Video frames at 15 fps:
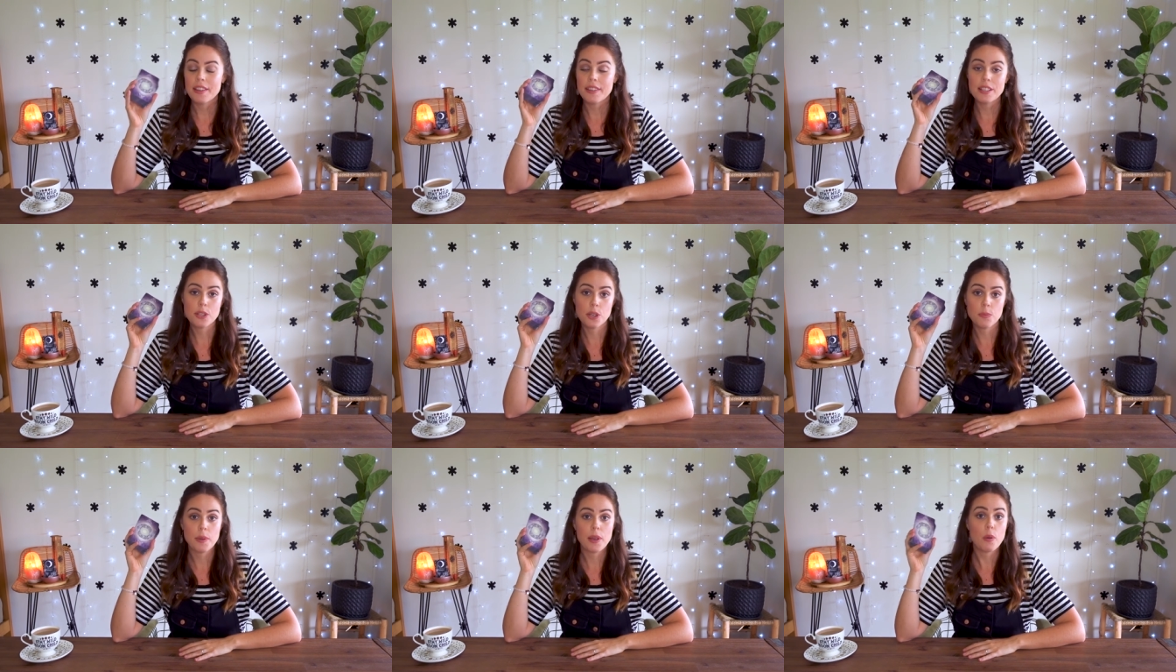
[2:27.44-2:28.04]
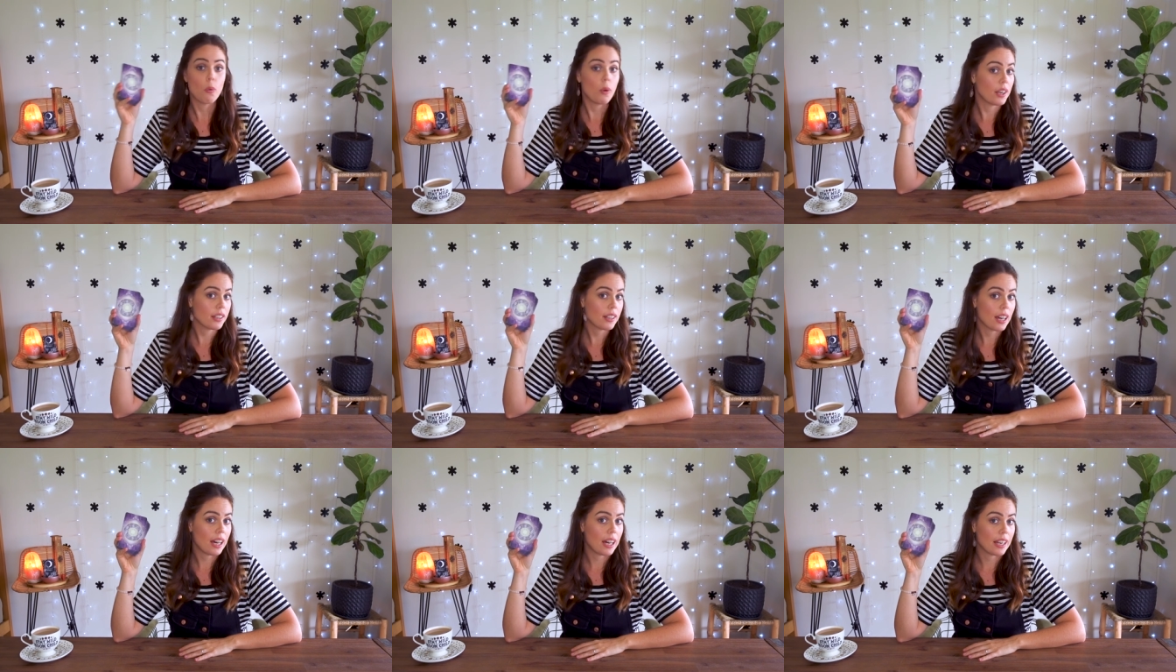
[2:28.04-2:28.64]
This could be
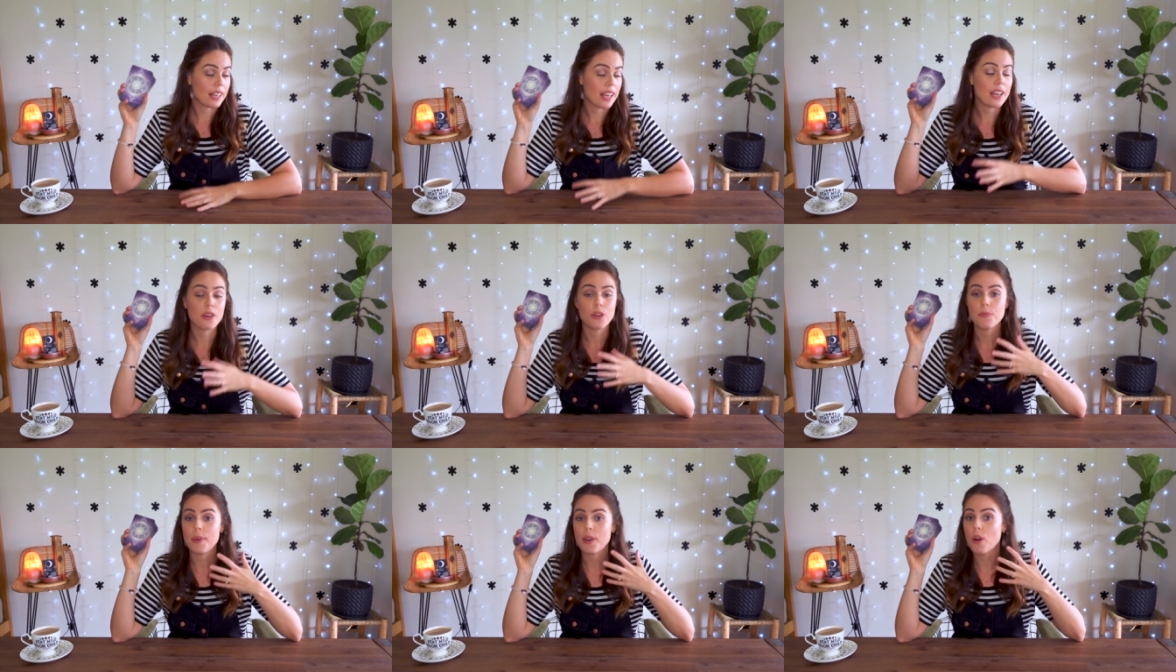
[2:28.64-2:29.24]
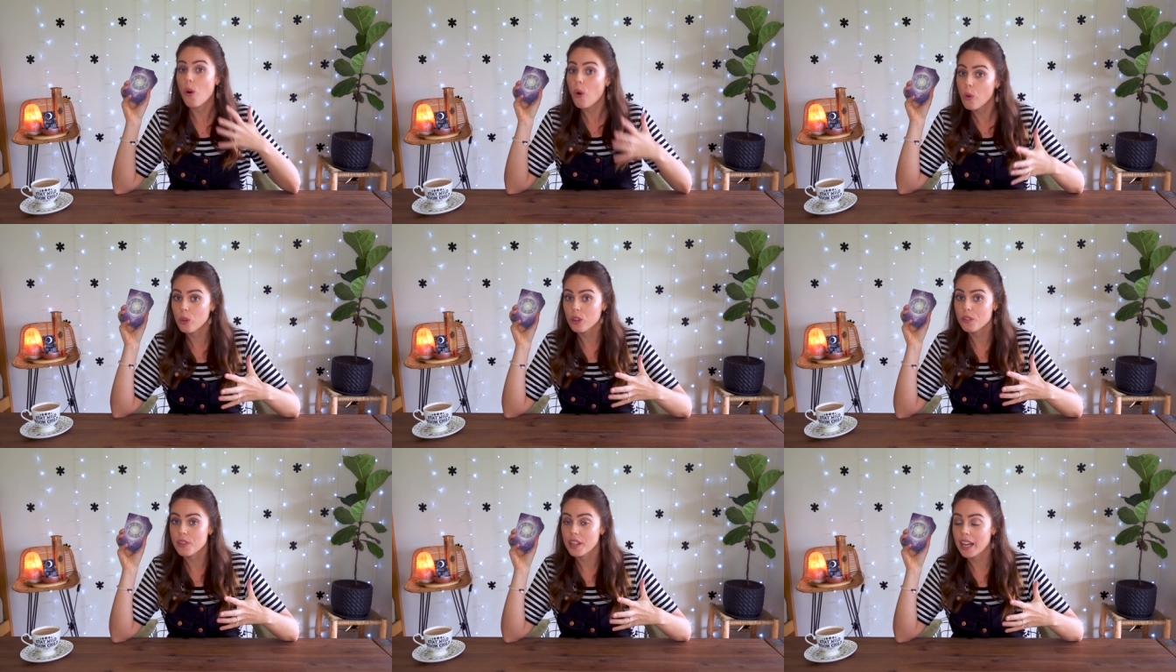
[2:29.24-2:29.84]
one card, it could be
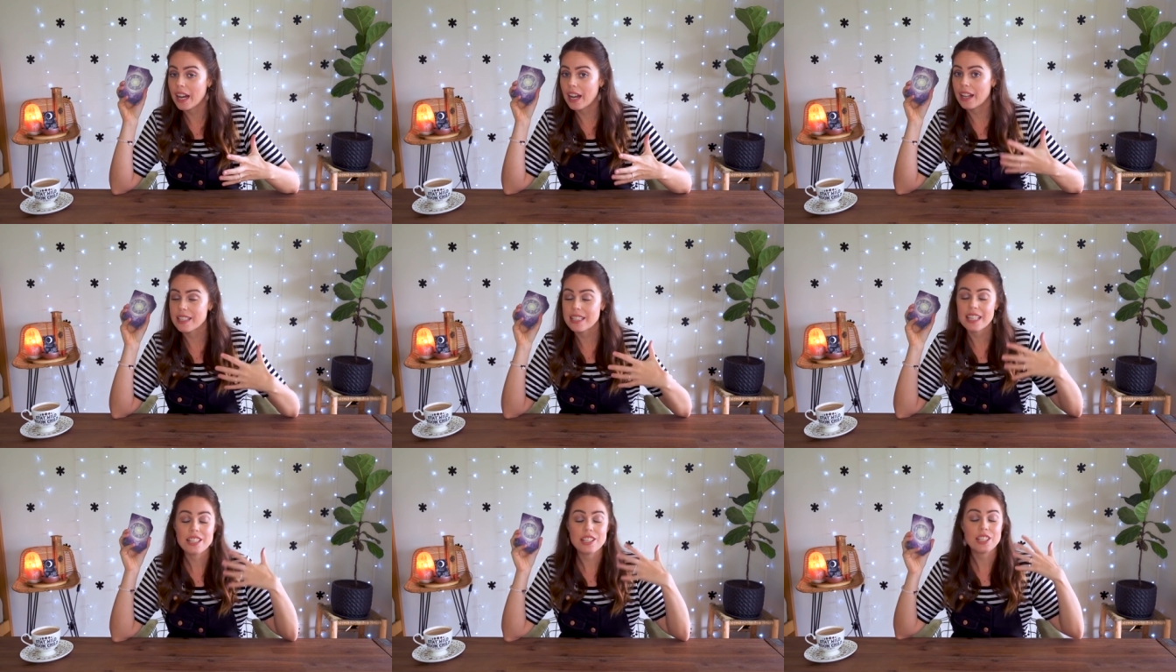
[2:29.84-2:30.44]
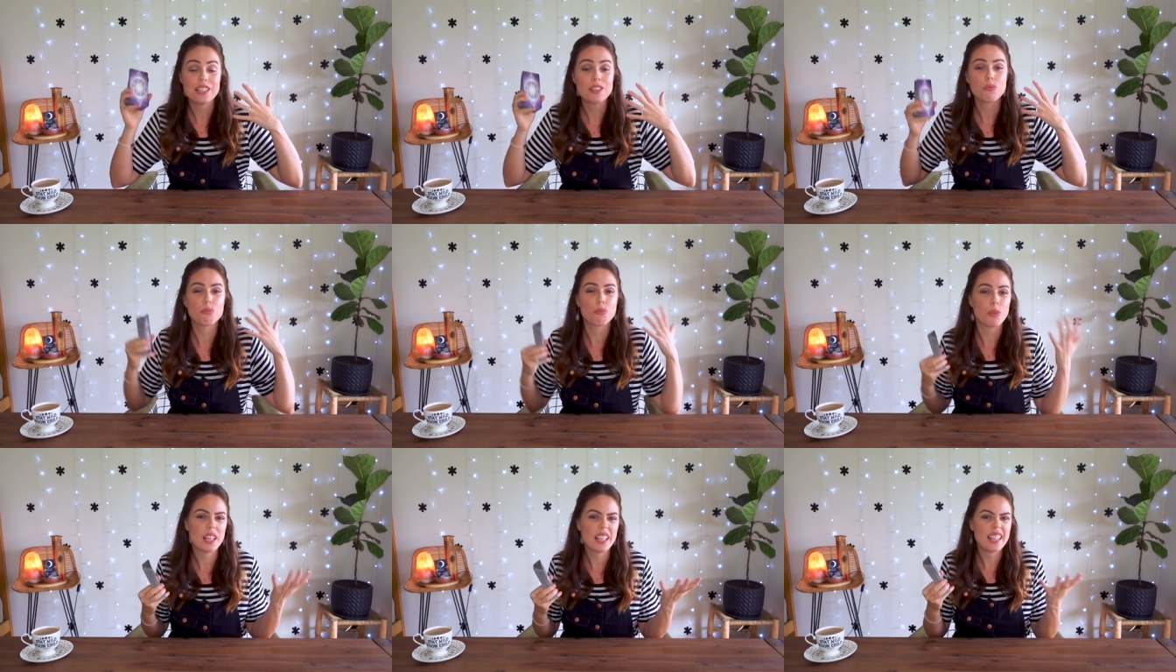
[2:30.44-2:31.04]
all of the cards. It just
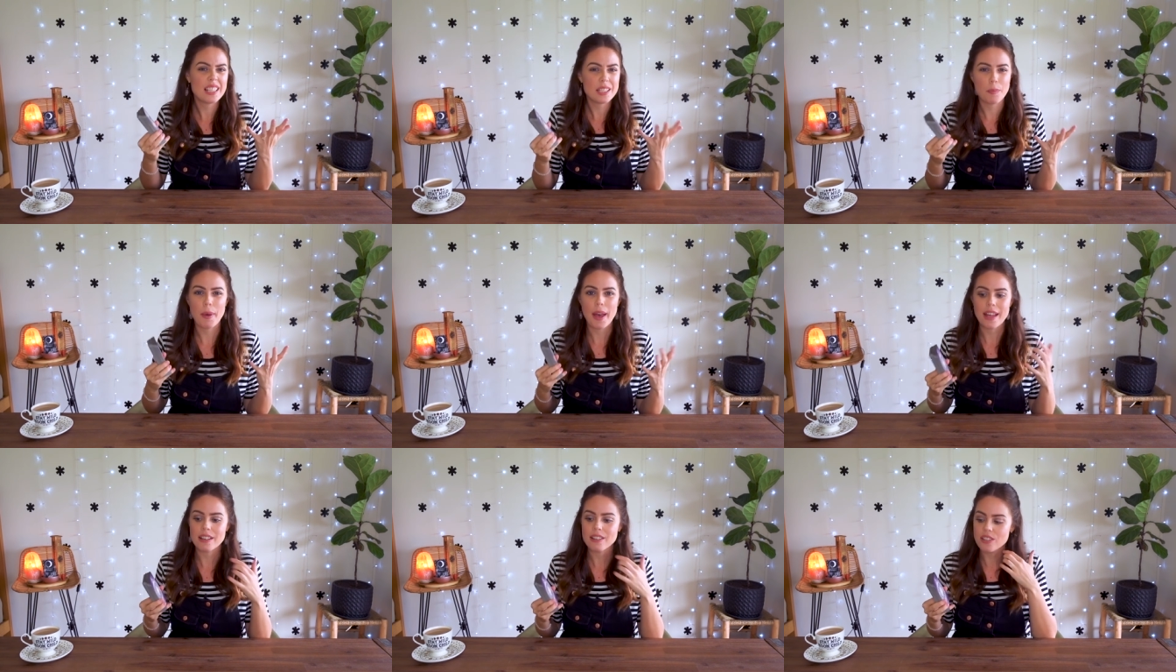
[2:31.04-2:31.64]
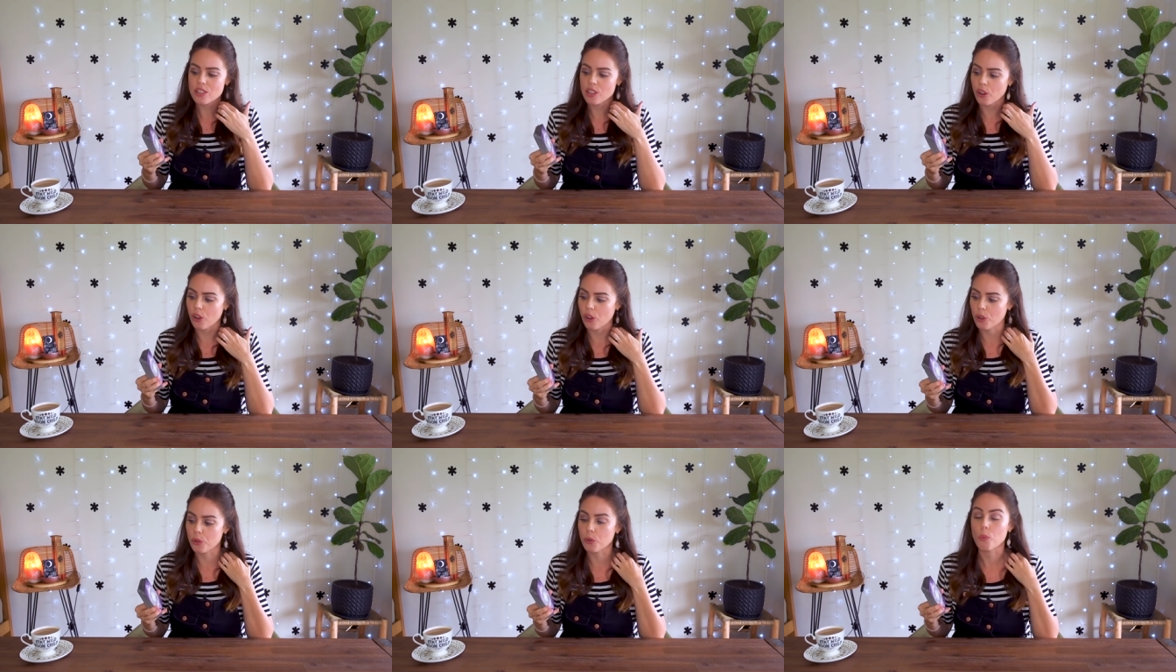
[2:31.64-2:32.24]
really depends
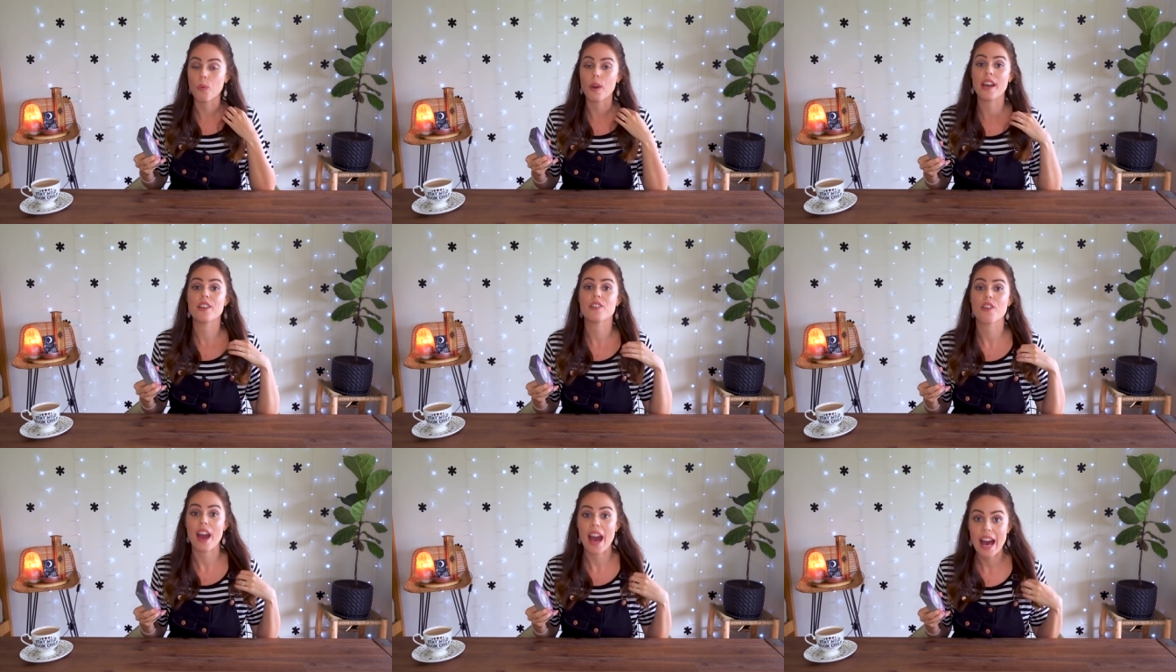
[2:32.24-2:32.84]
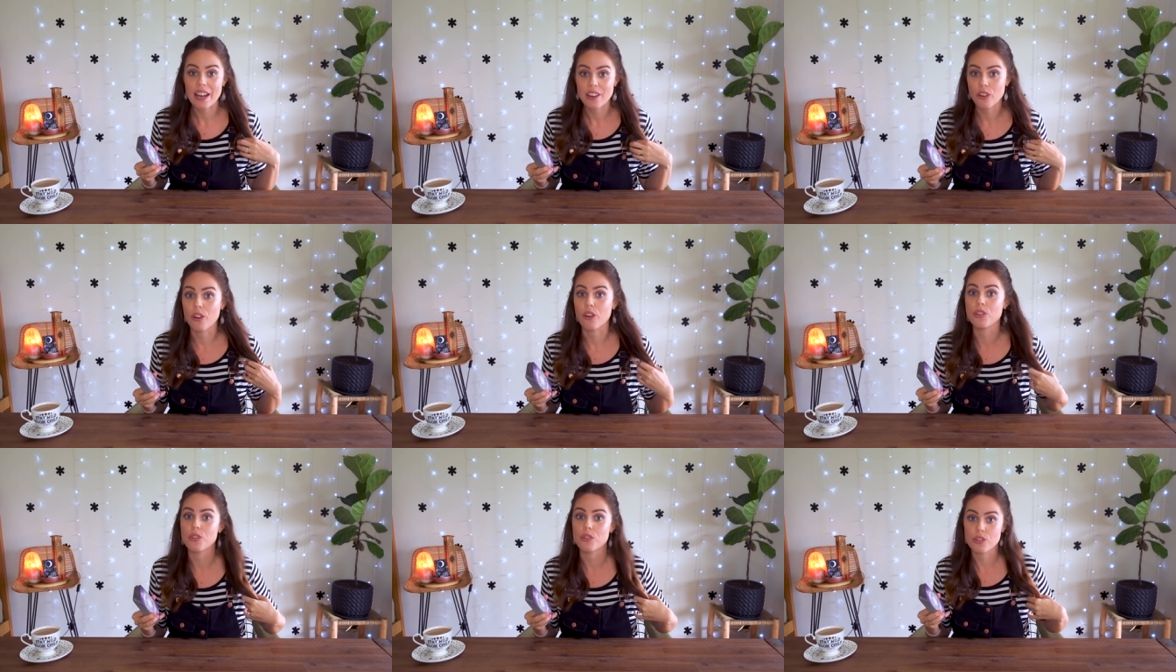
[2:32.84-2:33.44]
on where you're at
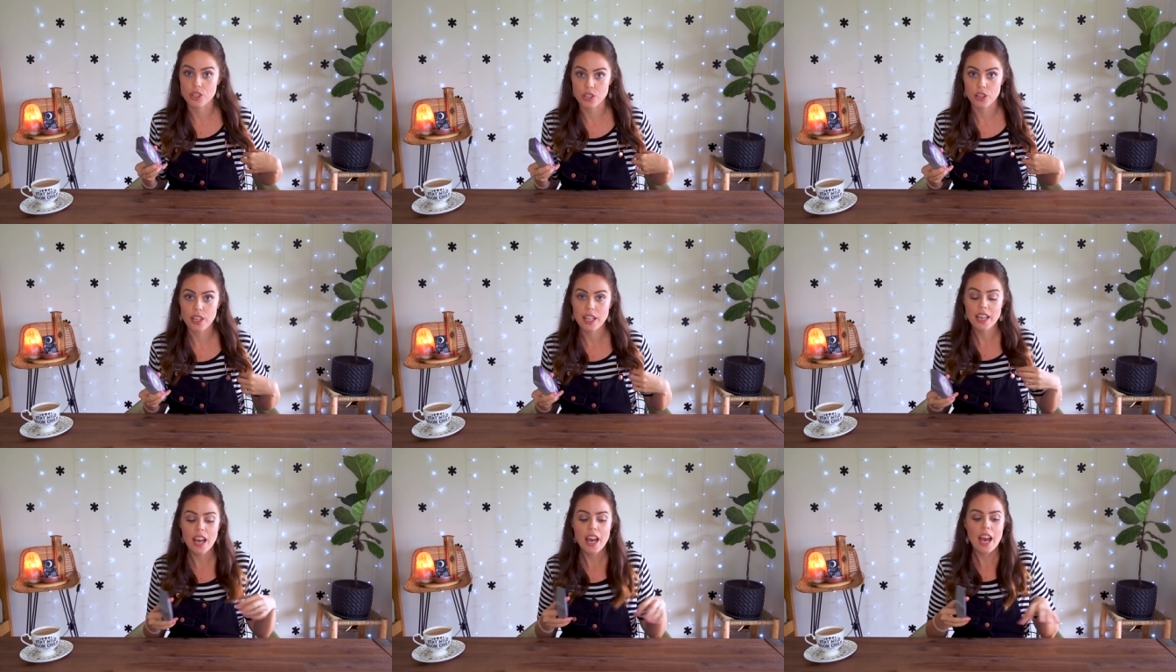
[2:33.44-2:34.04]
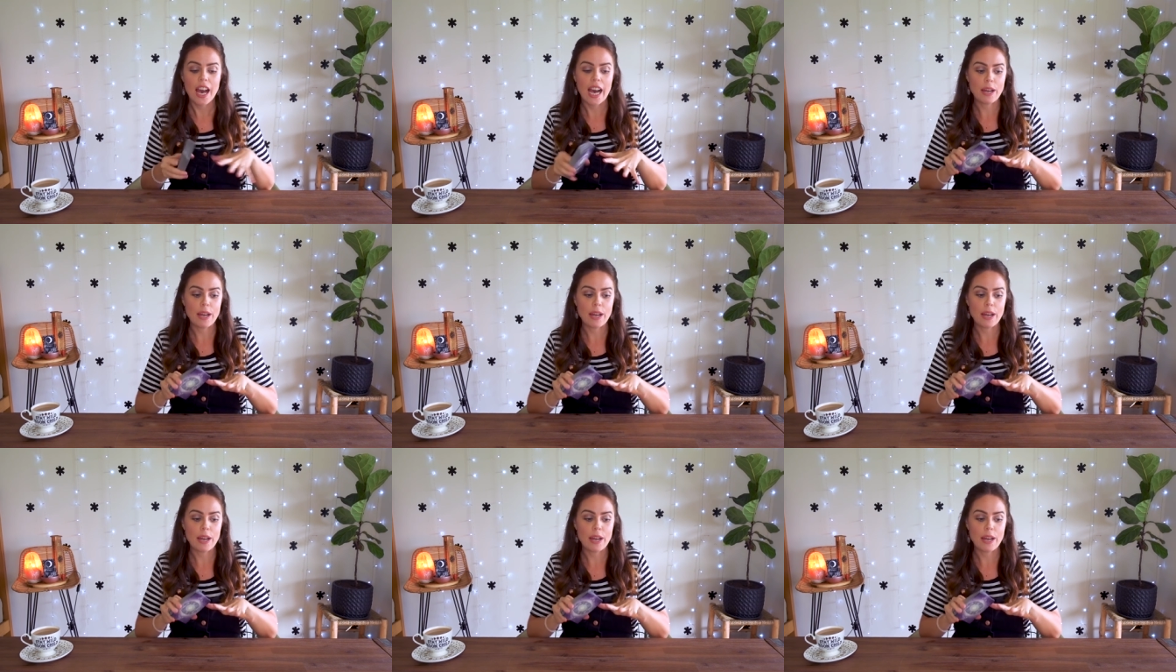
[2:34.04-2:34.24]
on your journey.